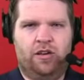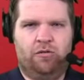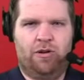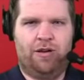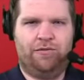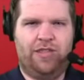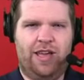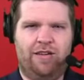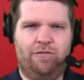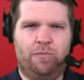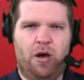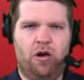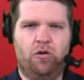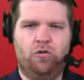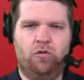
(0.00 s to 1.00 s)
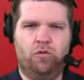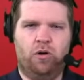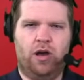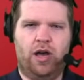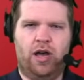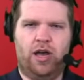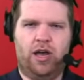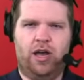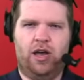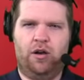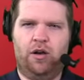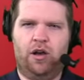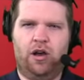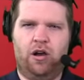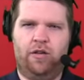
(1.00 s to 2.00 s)
Rev Dev
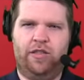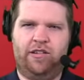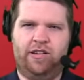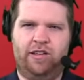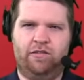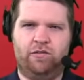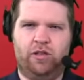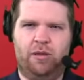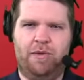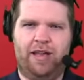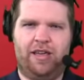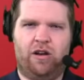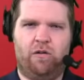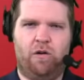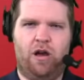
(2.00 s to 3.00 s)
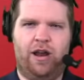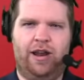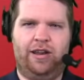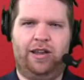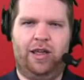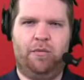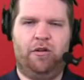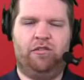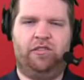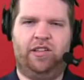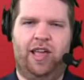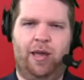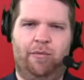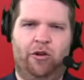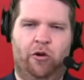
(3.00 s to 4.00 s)
Bo, are the Chiefs really making a run at Deebo
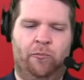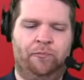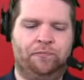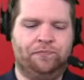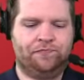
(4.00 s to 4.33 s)
Samuel?